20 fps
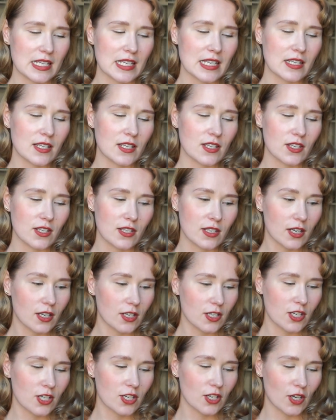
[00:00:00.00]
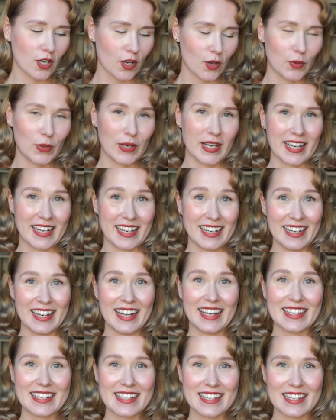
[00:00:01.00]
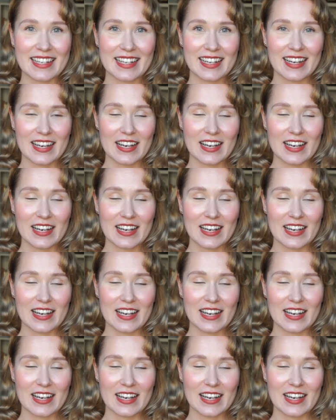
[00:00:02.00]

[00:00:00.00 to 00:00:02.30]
this is such a quick knit.